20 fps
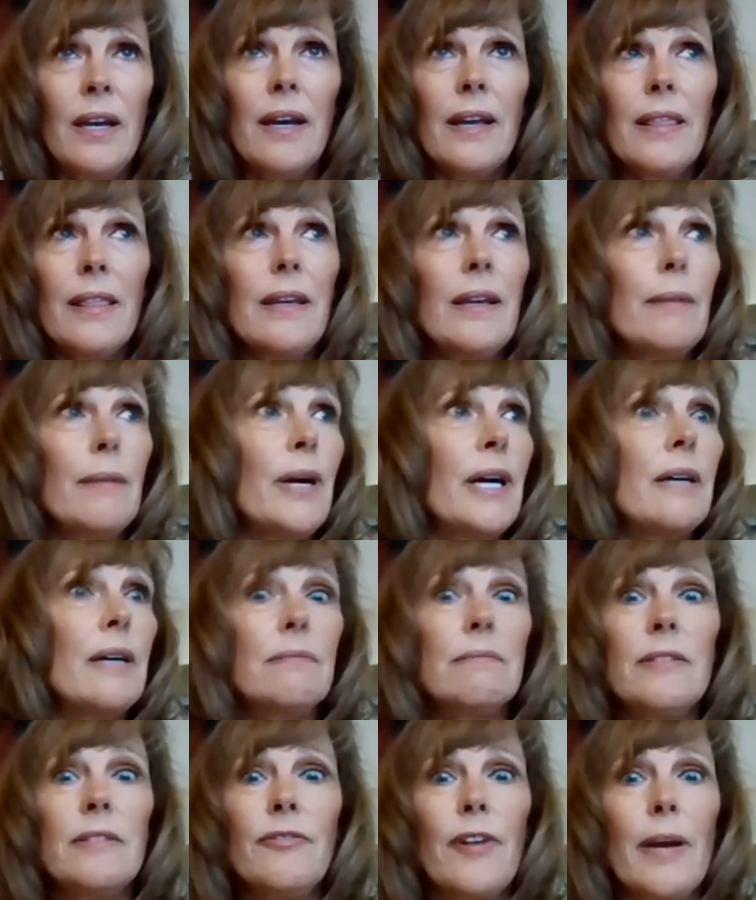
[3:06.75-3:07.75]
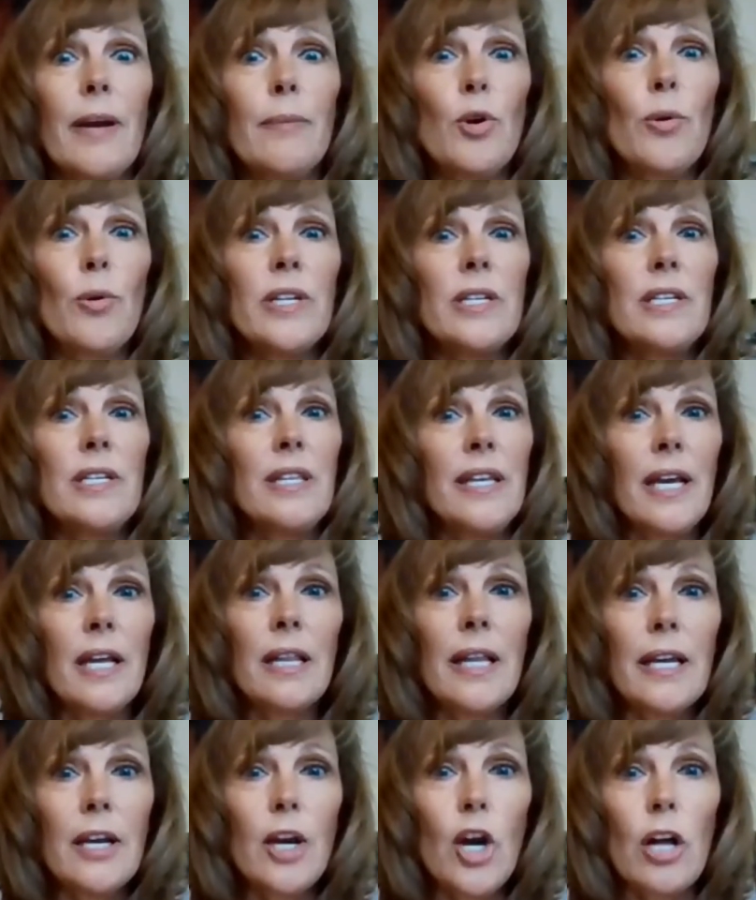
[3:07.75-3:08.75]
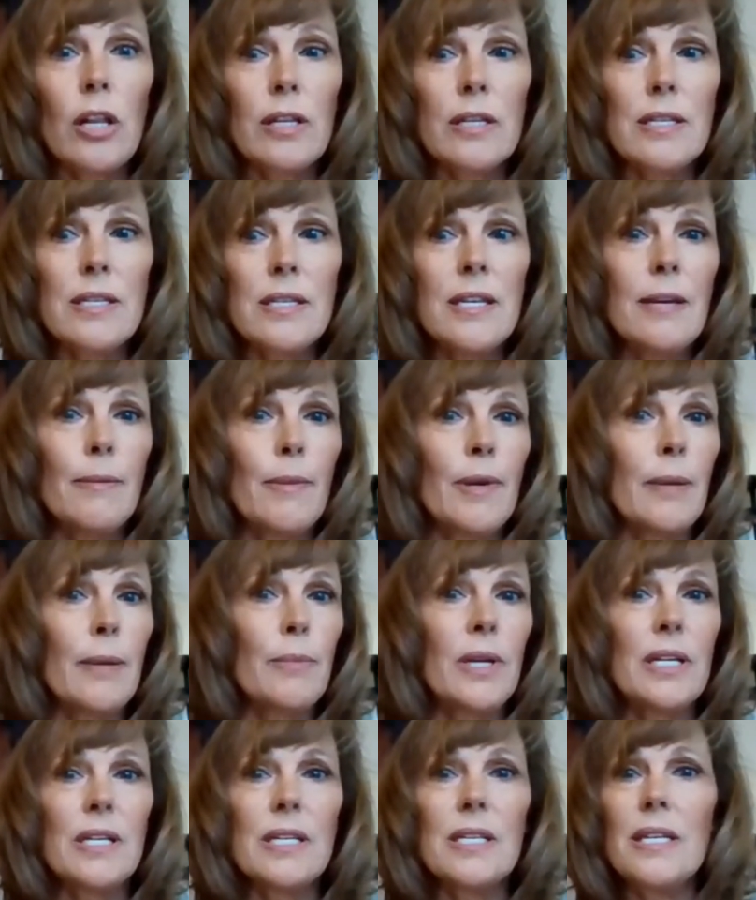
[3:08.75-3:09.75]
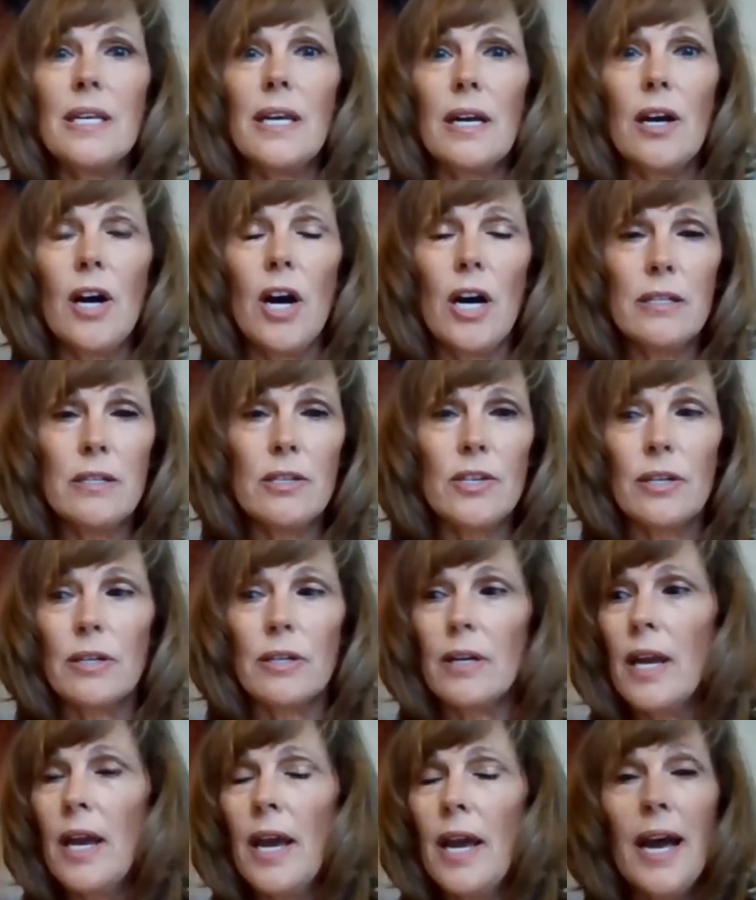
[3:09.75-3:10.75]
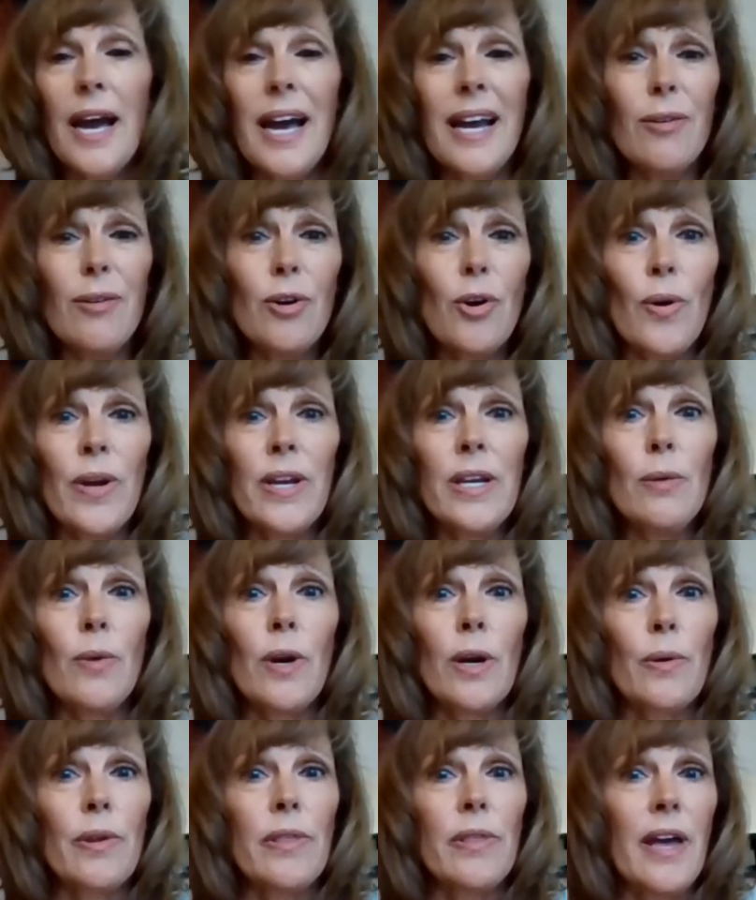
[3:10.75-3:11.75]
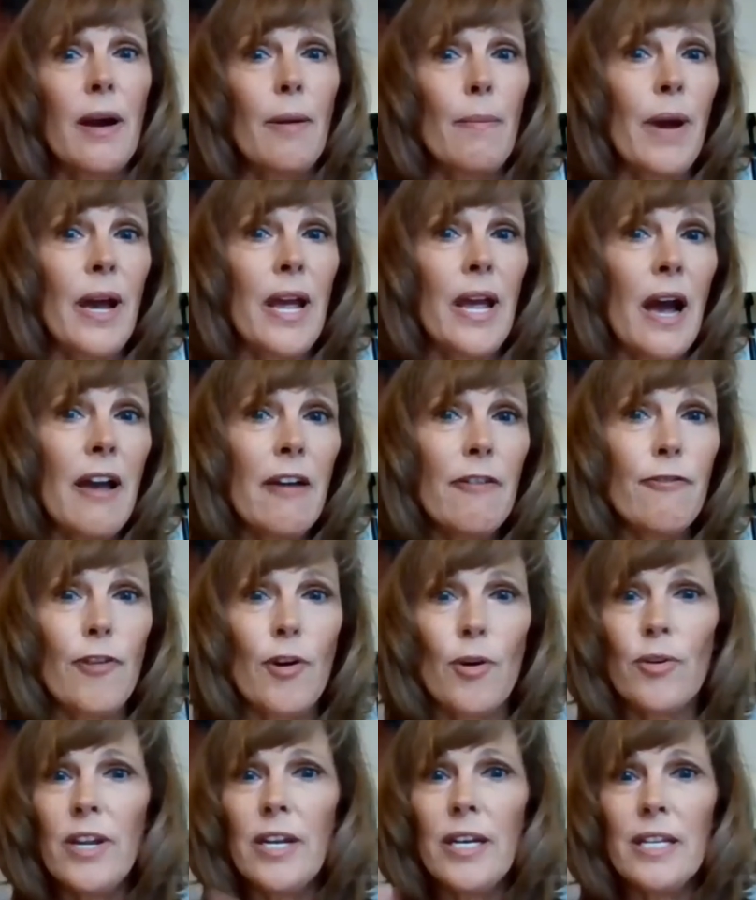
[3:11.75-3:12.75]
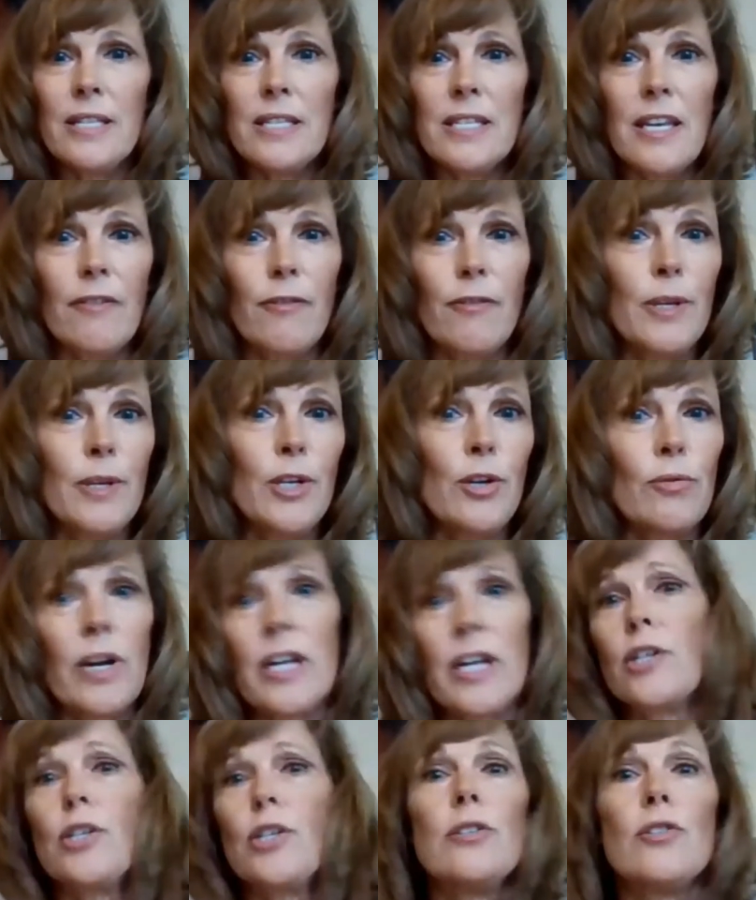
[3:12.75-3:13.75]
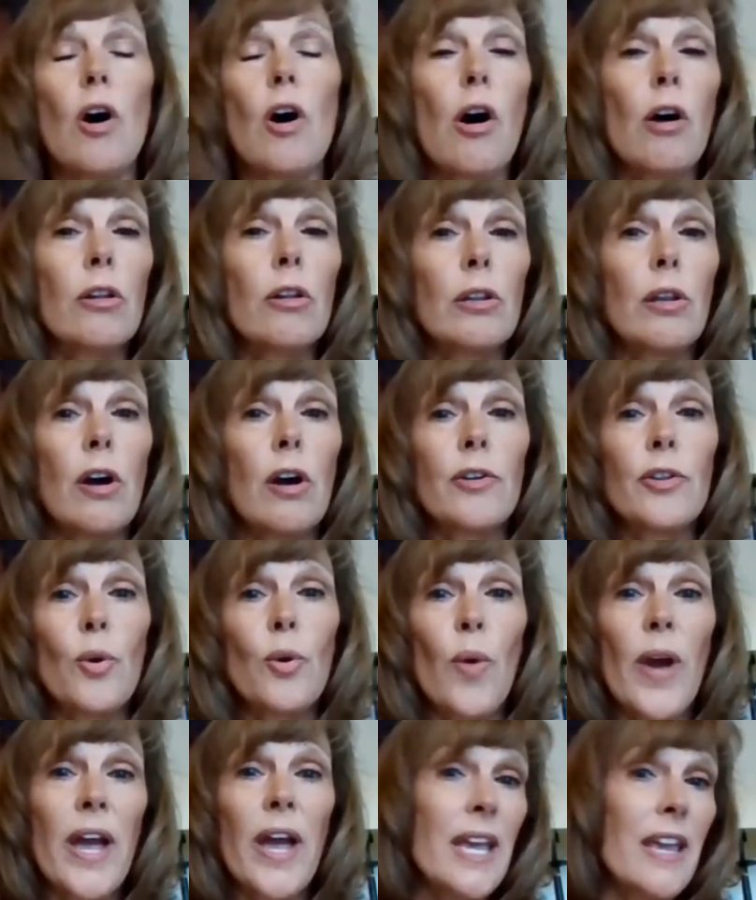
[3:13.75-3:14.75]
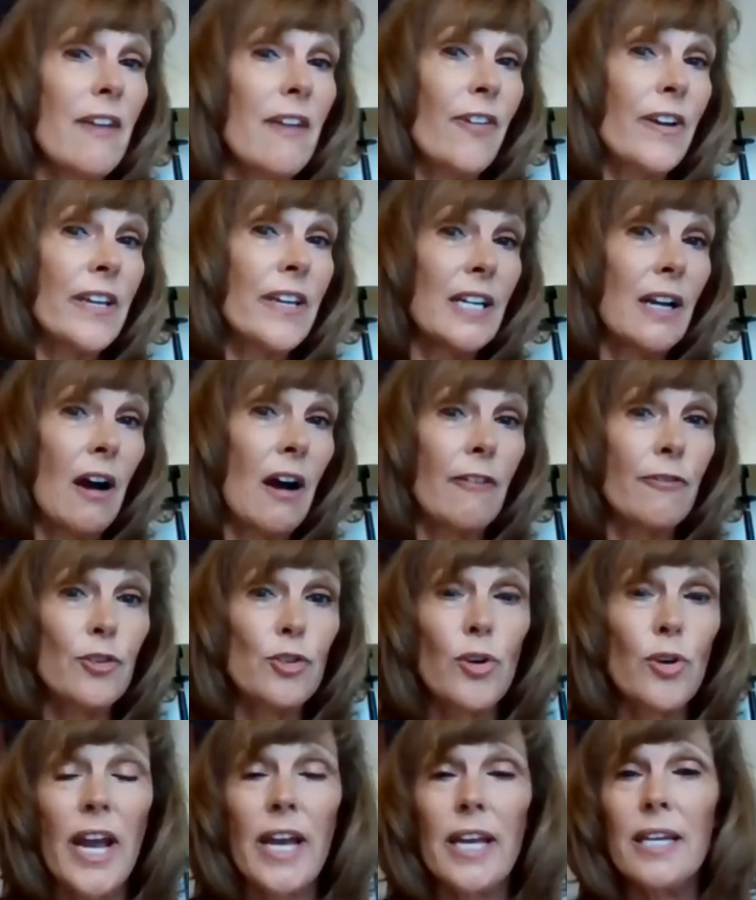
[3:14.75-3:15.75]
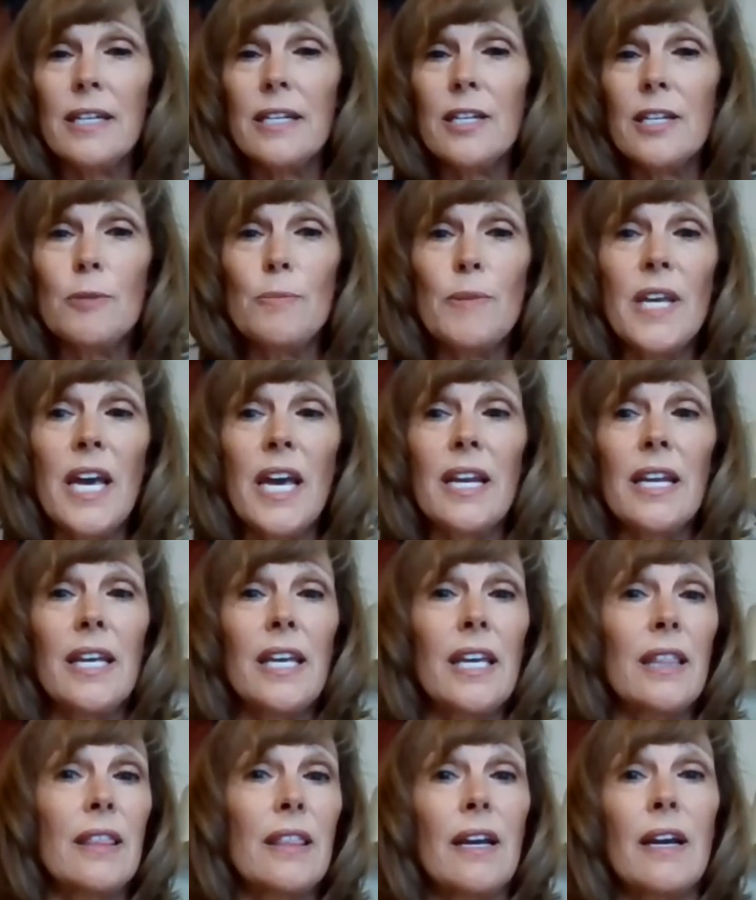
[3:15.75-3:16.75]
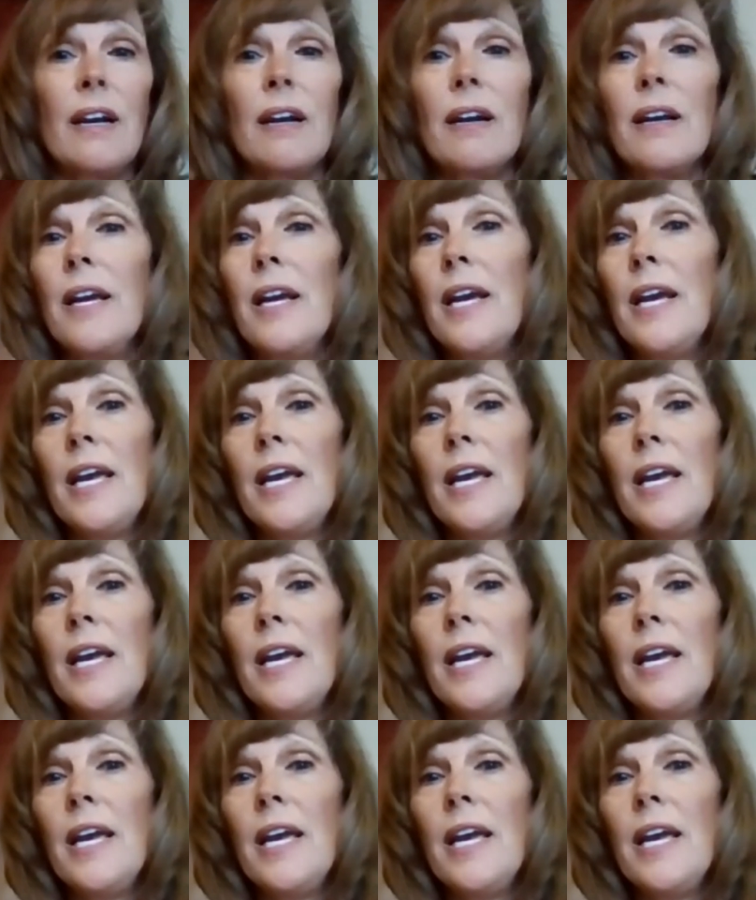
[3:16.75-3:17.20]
I think about if I'm going to the LA Coliseum and I'm going to see a concert, I don't go anywhere without my iPhone, and it's giving me directions all along the way. If I get off track, it tells me how to get there.